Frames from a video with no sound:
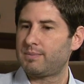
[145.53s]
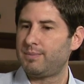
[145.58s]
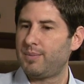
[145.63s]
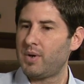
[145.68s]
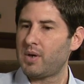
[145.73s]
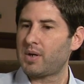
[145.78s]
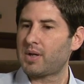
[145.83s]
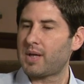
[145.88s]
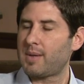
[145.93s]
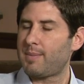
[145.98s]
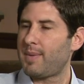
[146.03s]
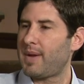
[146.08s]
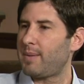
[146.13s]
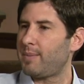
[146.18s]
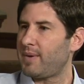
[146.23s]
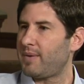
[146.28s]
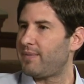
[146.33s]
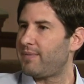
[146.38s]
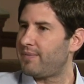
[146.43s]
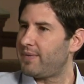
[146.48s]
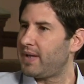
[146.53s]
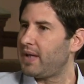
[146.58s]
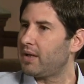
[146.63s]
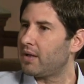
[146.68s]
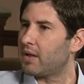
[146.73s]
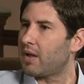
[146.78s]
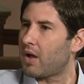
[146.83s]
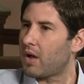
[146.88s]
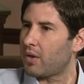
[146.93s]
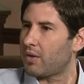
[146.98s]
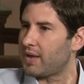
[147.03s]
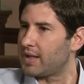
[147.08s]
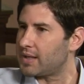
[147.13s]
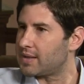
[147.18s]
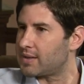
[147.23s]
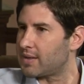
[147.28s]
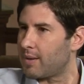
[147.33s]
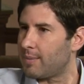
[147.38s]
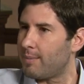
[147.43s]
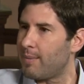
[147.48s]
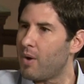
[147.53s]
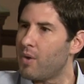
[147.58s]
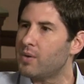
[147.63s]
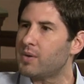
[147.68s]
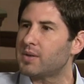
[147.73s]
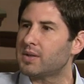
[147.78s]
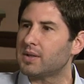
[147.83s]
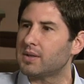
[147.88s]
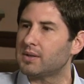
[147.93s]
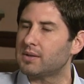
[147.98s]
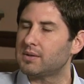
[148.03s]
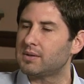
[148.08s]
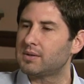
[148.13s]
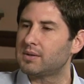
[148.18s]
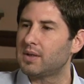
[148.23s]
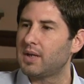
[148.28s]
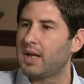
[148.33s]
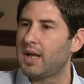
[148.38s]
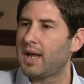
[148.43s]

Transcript: book that made me feel all these emotions.